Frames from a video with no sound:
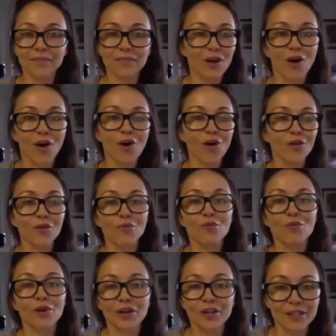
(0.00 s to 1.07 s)
all the
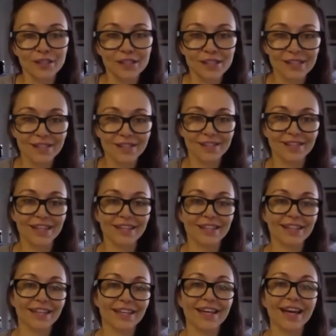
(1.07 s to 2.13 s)
worst that
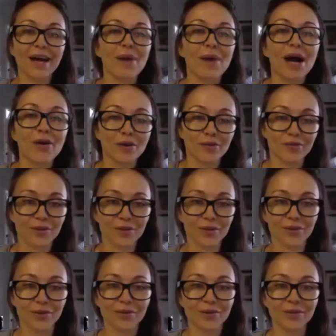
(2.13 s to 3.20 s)
can come out of
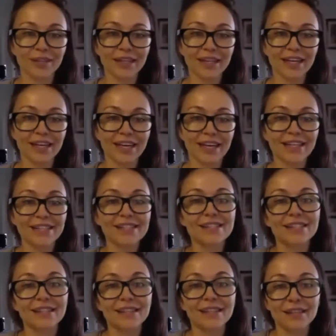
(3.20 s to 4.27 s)
you. It's
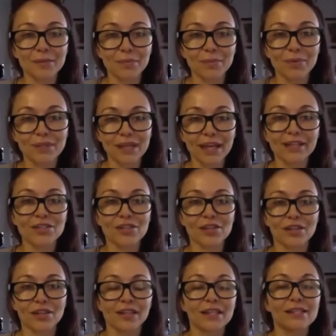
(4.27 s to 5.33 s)
still the
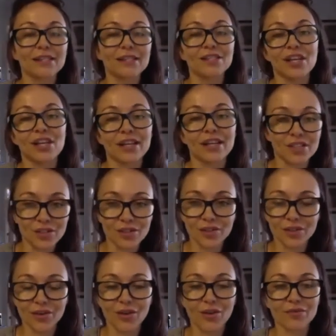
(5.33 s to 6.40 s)
potential and it's a
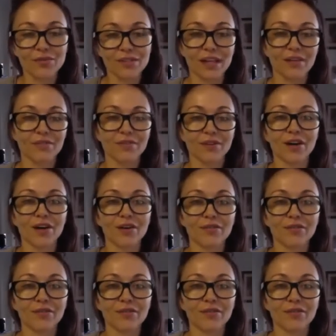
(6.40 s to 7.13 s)
gesture of self-love